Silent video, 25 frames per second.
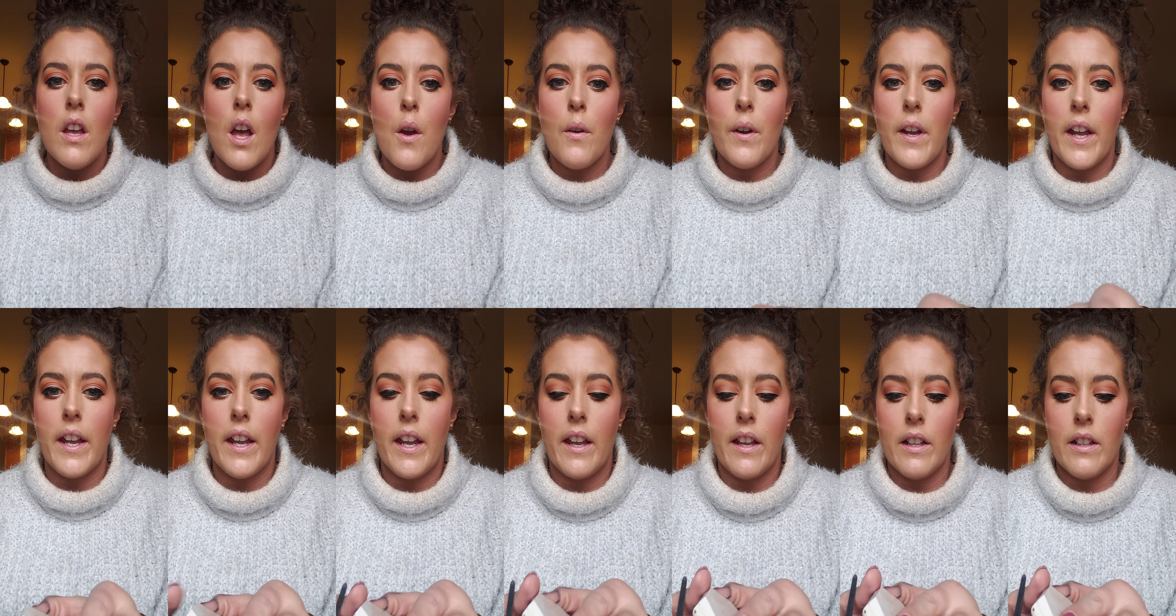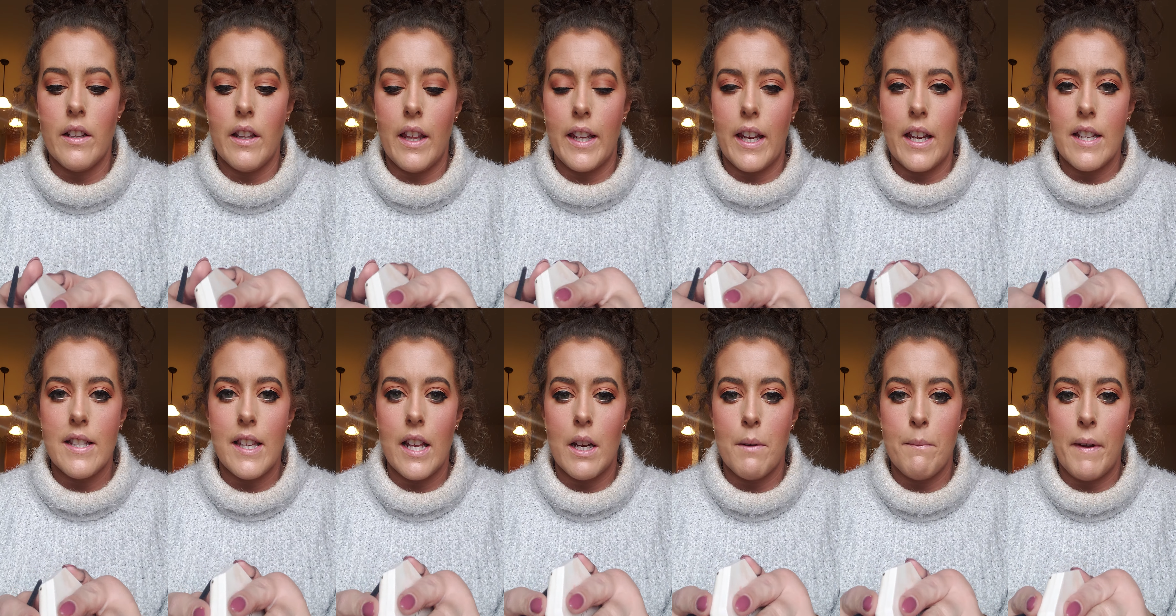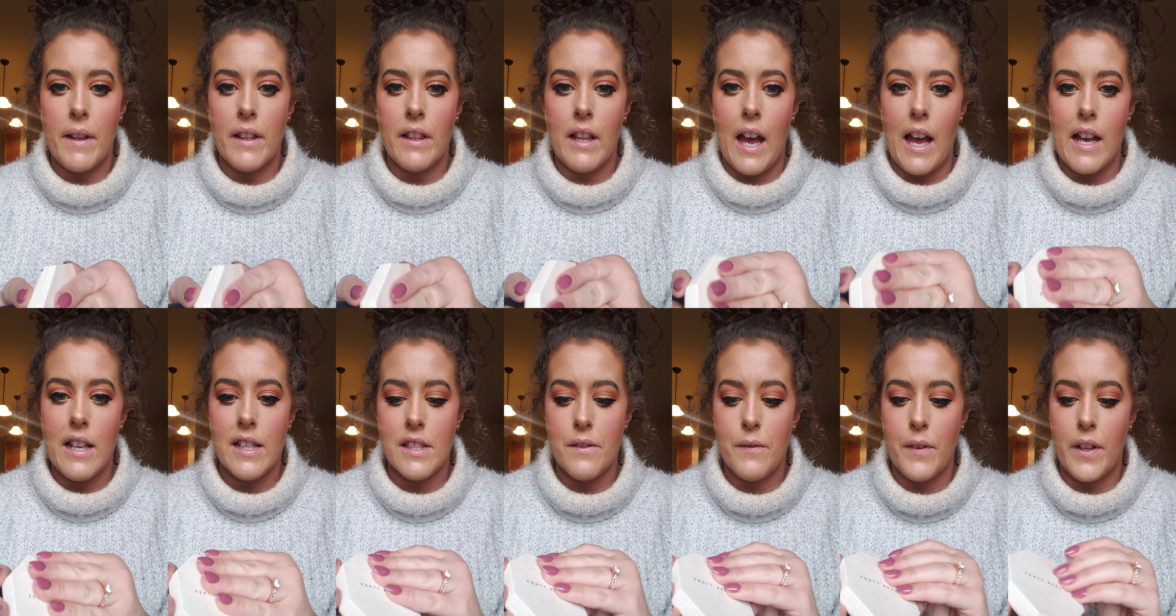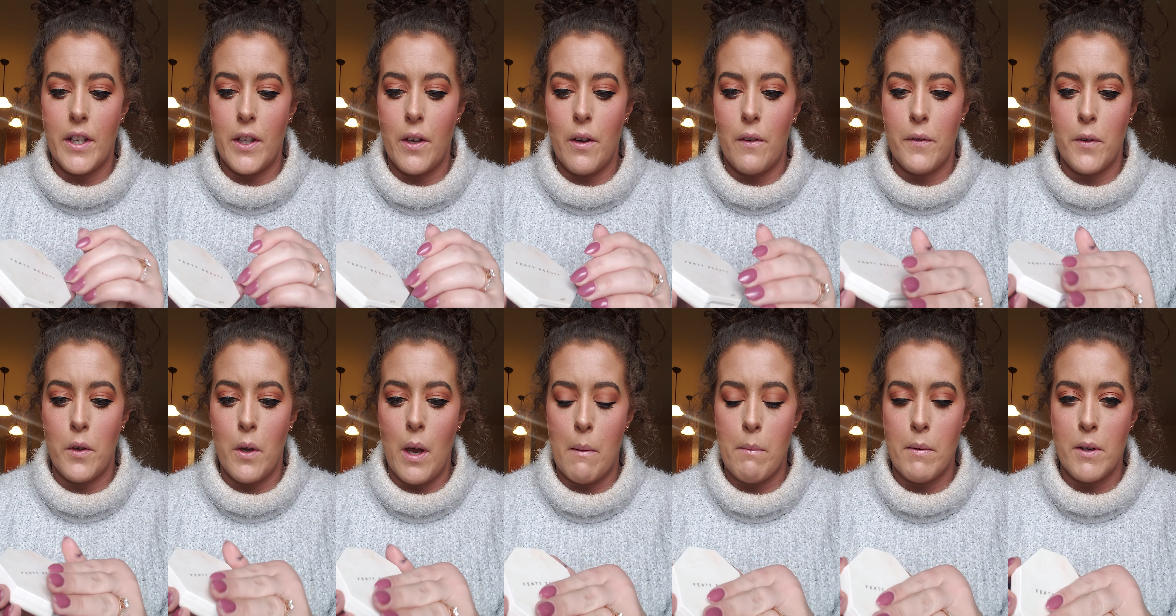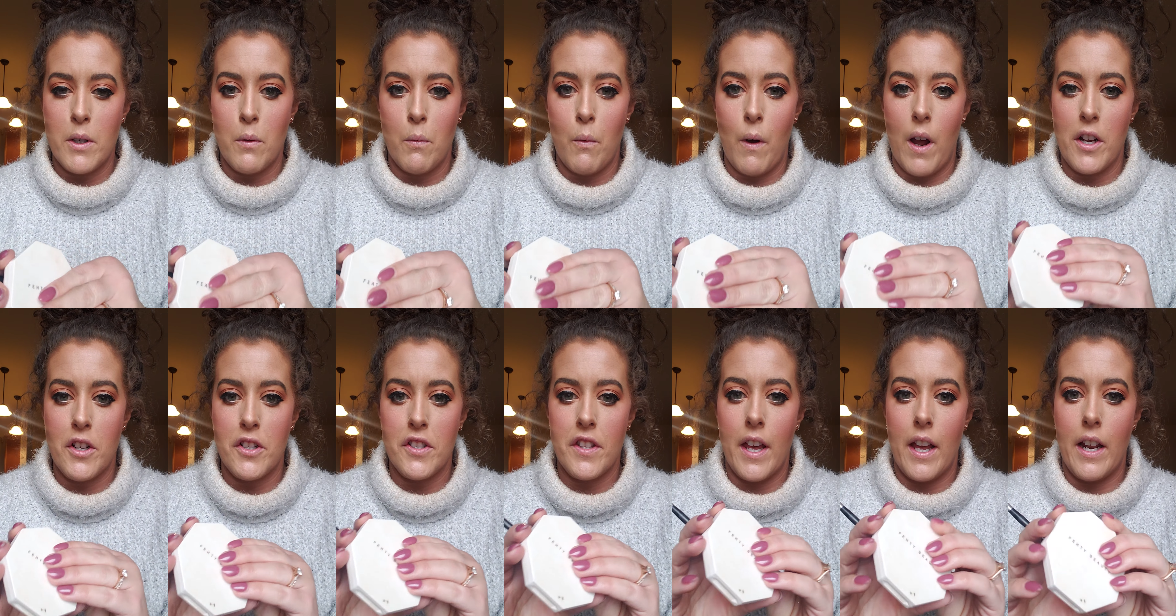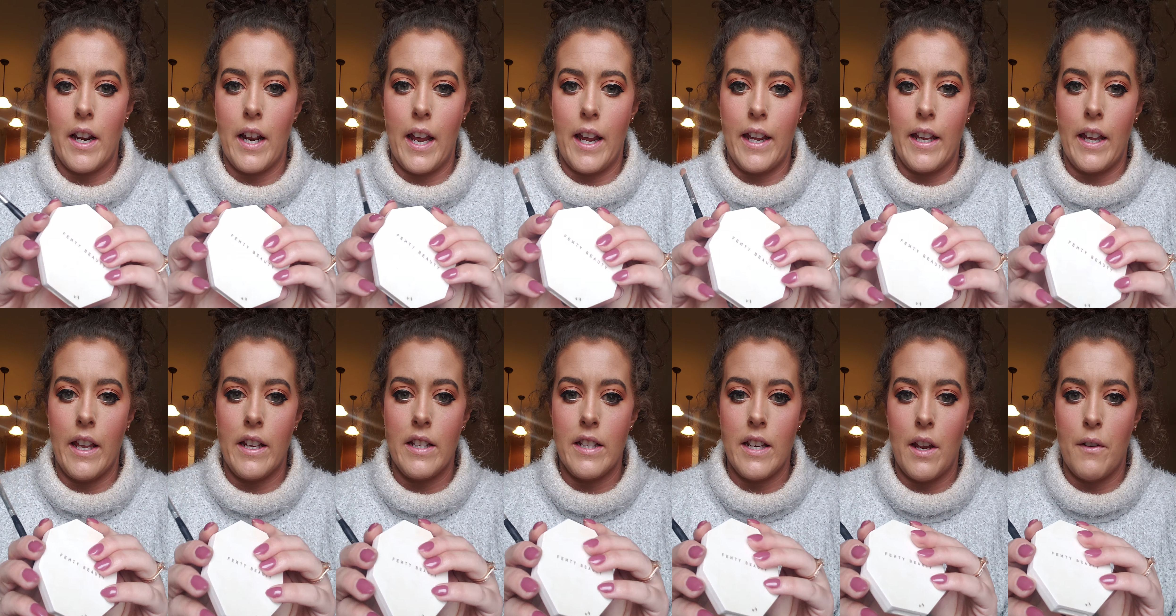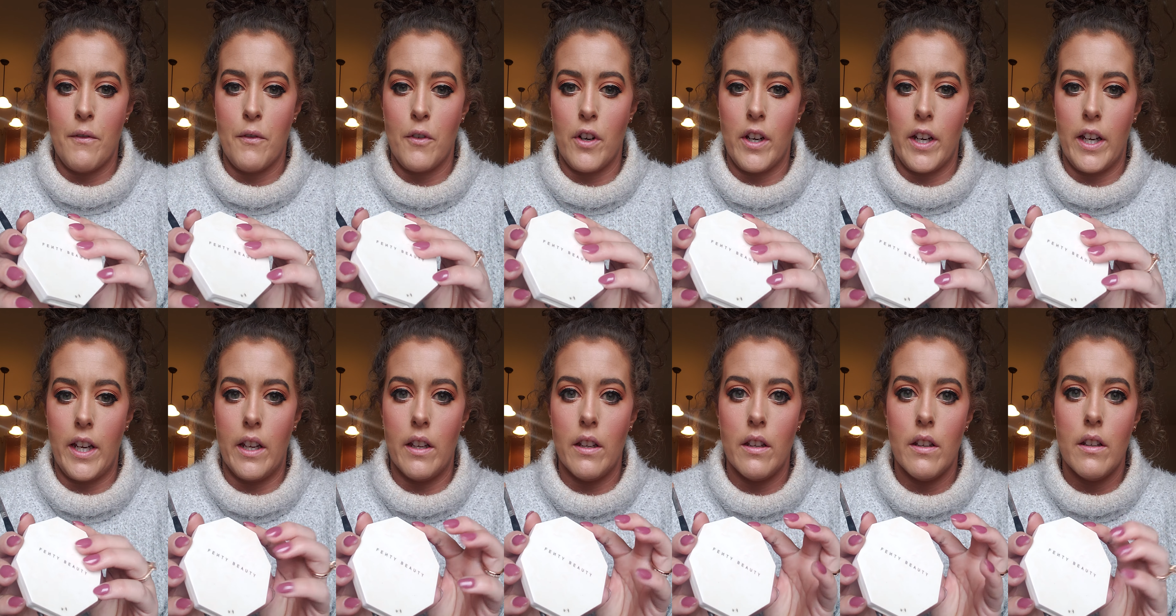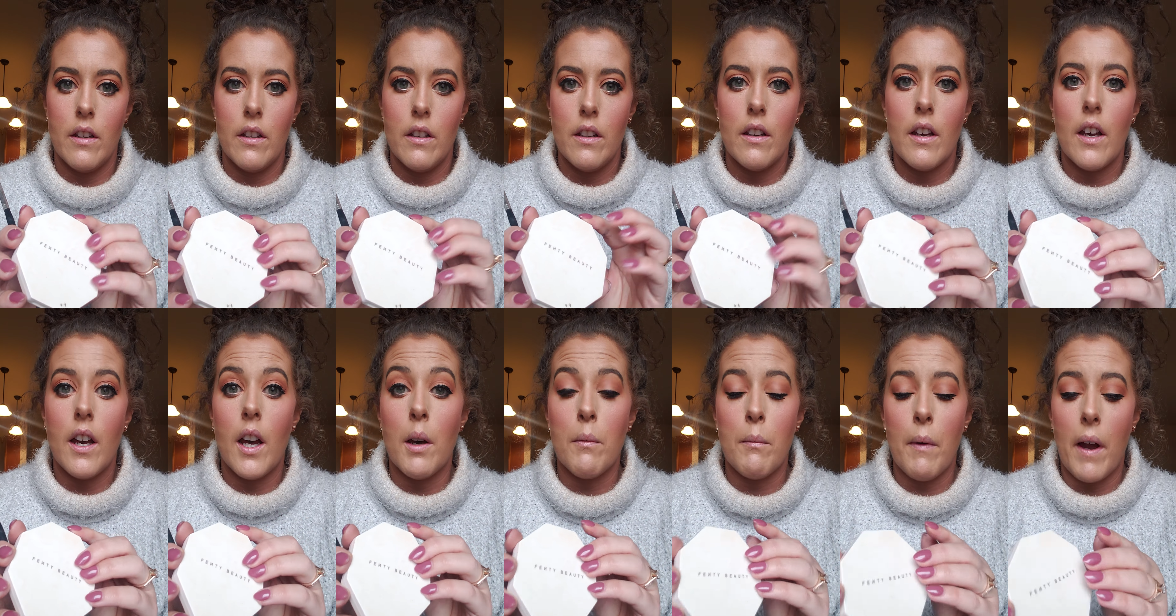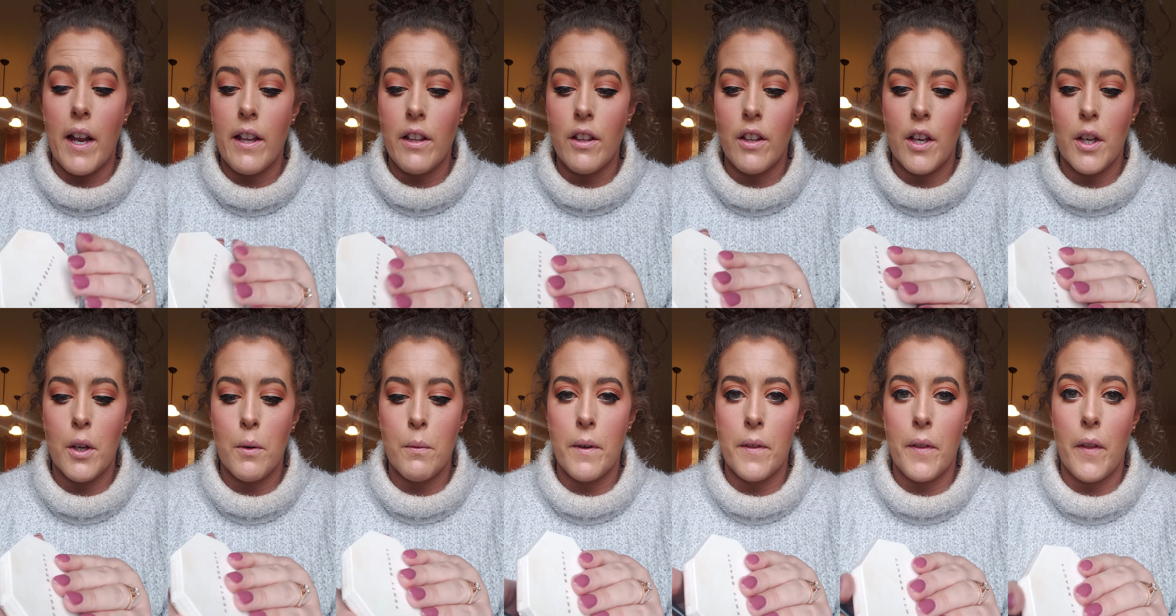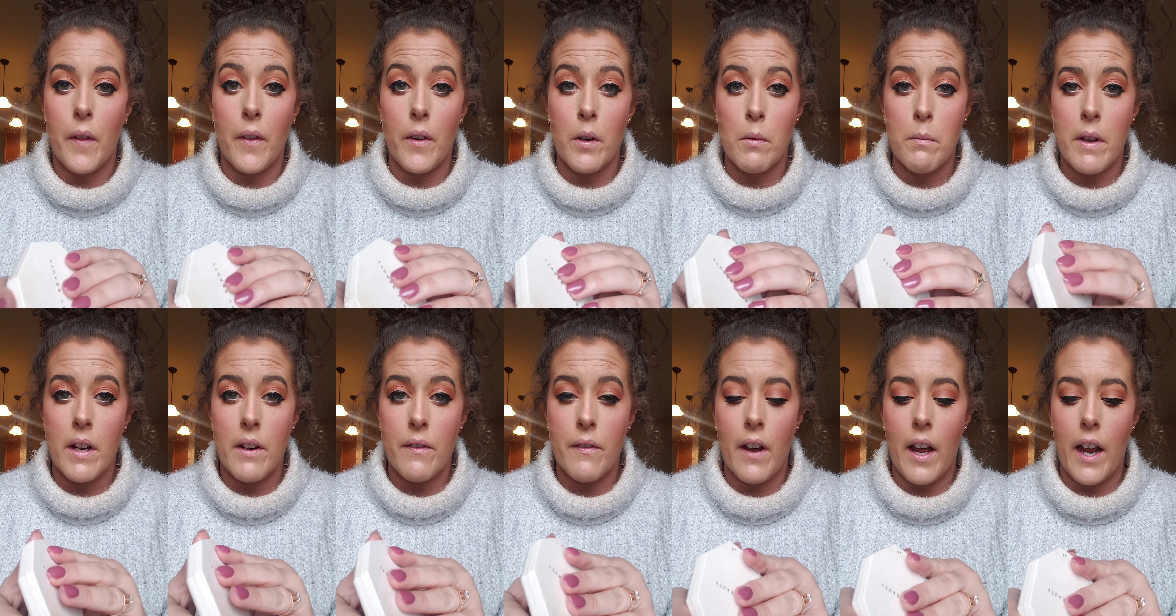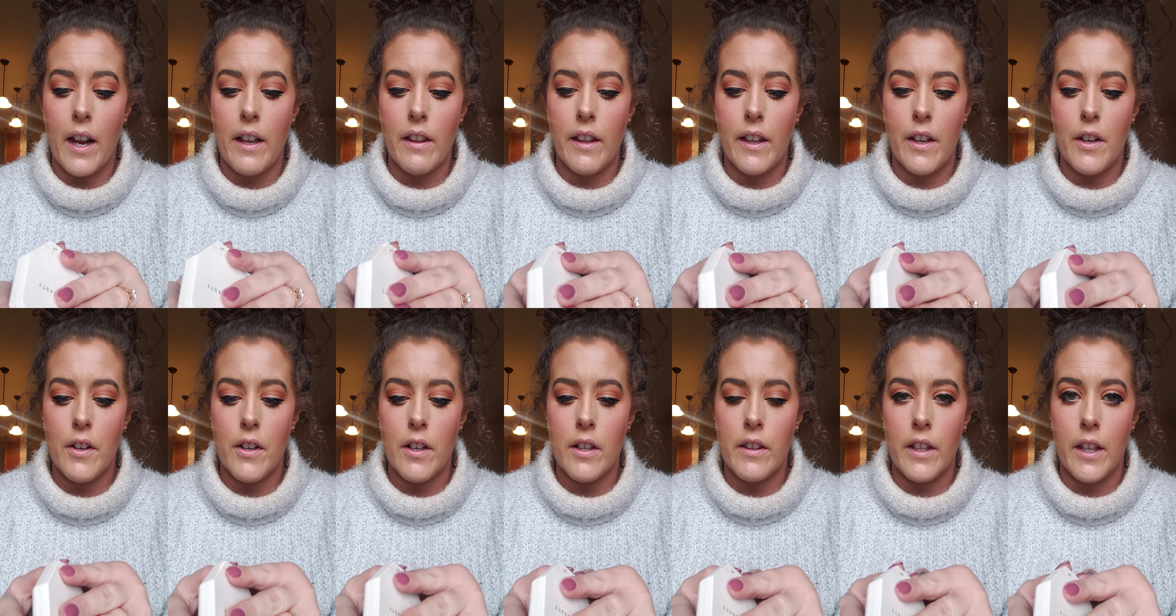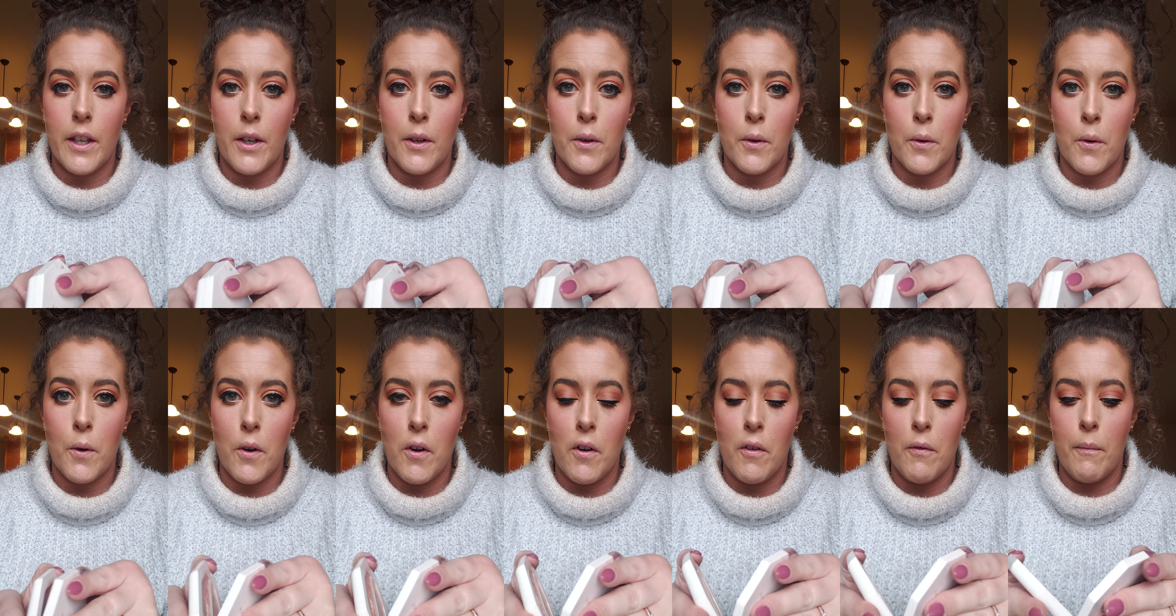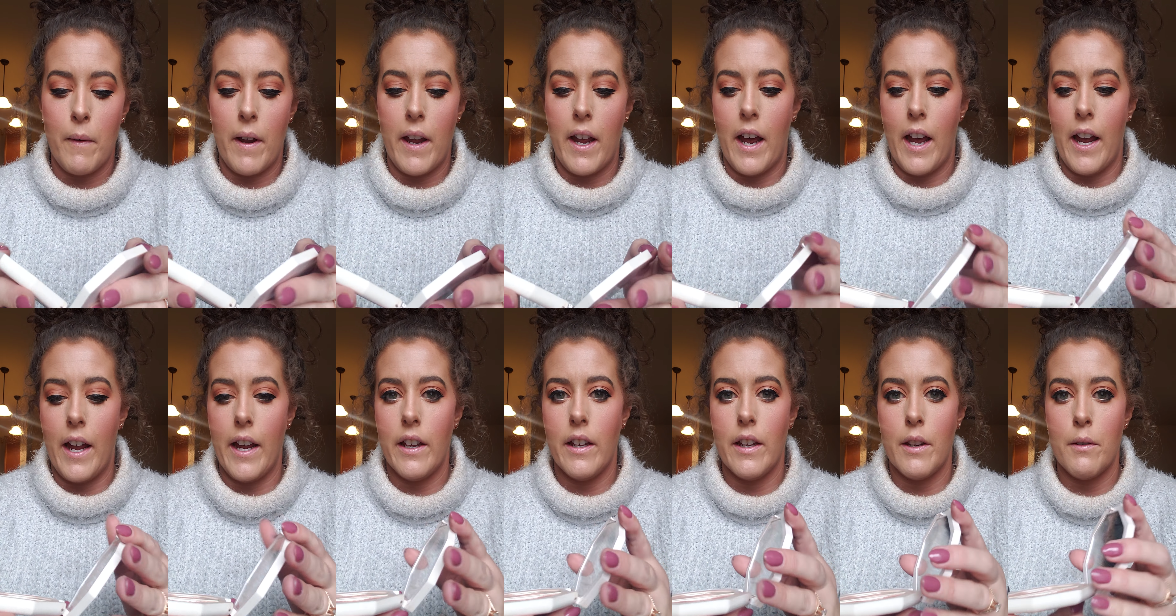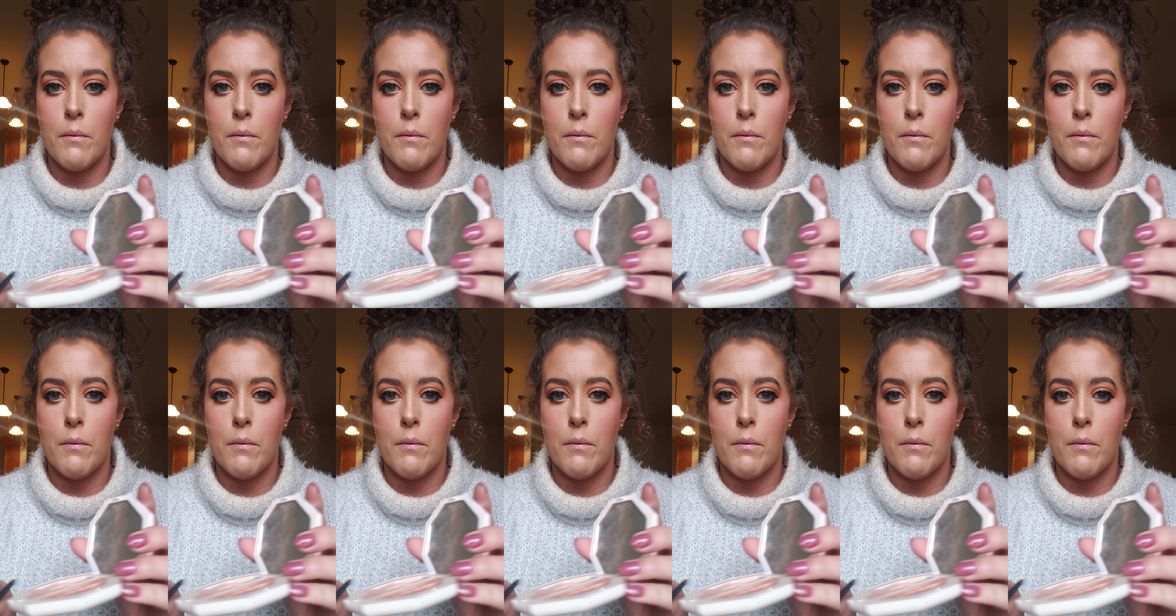Okay, and like I said in my last video, if you happen to watch that, I end every eye look with a little bit of highlighter in the inner corner of my eye.